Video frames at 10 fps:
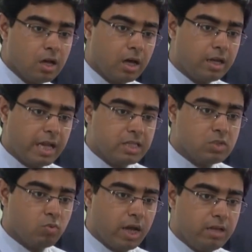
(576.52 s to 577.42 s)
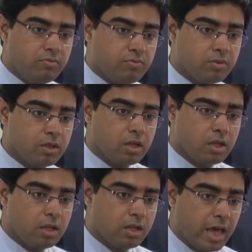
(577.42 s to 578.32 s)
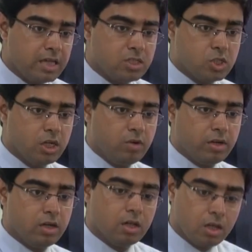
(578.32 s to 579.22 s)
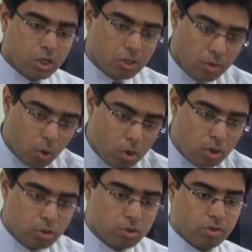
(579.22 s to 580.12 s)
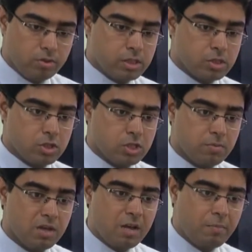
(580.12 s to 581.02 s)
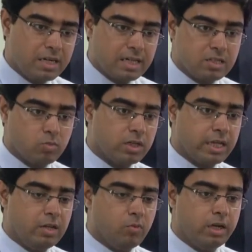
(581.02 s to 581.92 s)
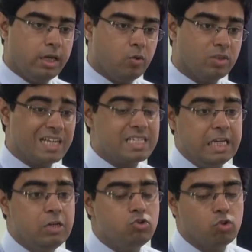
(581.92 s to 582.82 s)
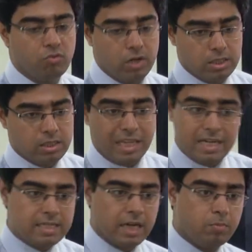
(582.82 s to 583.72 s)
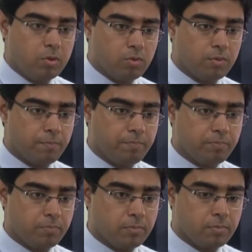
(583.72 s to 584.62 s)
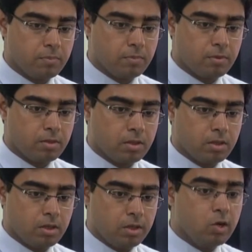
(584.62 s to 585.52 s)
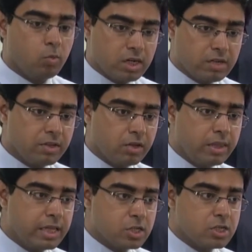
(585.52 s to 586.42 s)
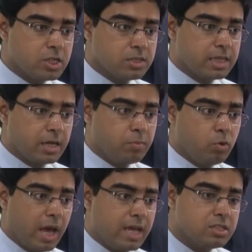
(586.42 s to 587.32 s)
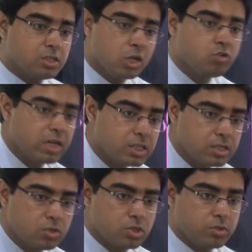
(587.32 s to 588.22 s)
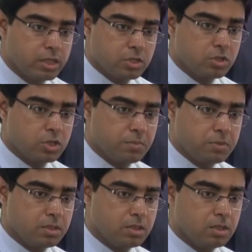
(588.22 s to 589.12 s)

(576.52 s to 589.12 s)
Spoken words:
a nice wife, nice children, she will hold on to the relationship, but doesn't want anyone new. That's introvert. That's Natmur. Whatever the relationships Natmur has, she treasures those relationships.